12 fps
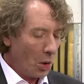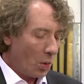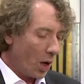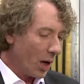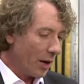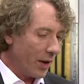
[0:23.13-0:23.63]

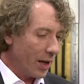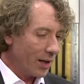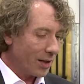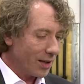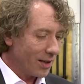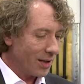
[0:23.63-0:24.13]
well, I
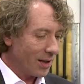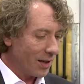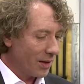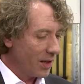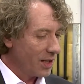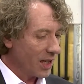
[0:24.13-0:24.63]
think
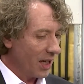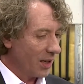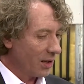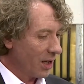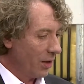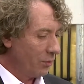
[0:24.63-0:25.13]
this can
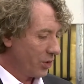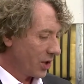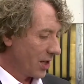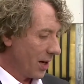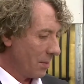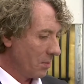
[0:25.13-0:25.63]
give
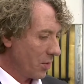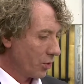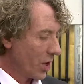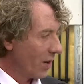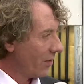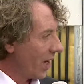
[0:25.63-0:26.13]
some
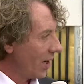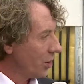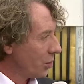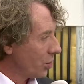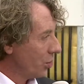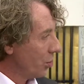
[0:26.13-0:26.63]
real value
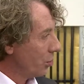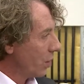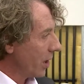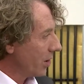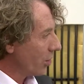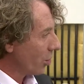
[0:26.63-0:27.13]
to you
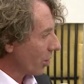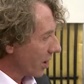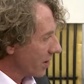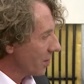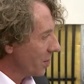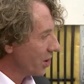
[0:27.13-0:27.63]
and your
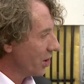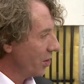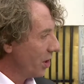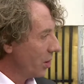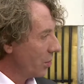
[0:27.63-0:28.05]
customers in the